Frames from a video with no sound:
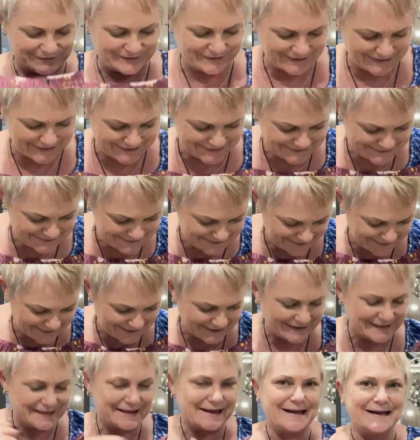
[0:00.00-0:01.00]
these,
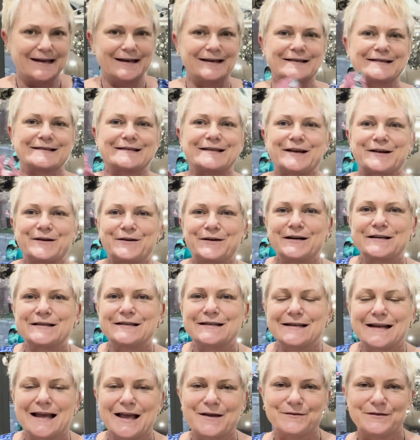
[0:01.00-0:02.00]
and then so I
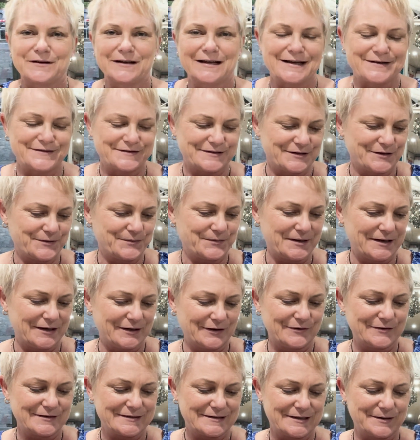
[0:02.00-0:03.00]
didn't have enough, so I went and
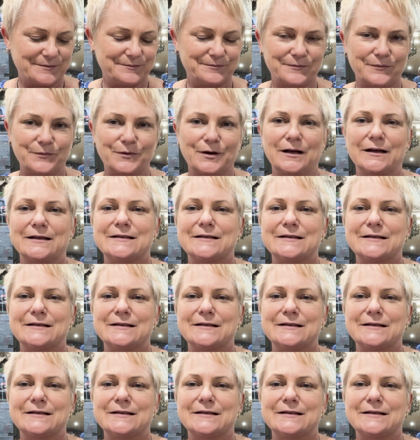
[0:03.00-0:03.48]
got some. Well, I